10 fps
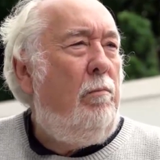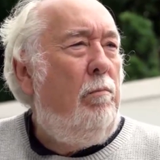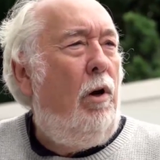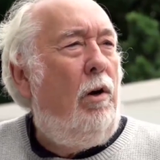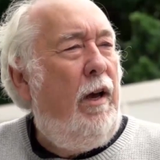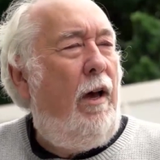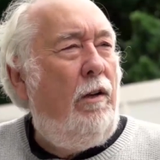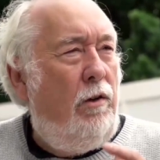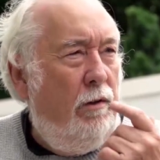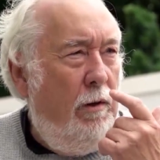Mark
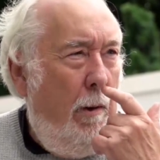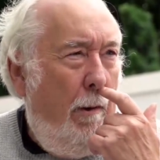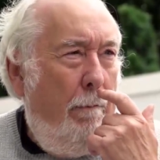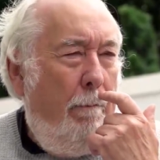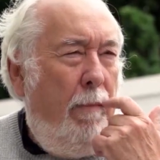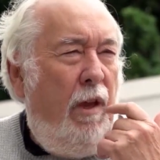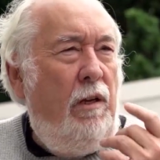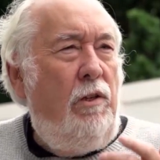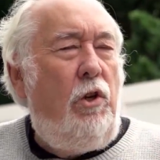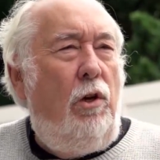Allen, is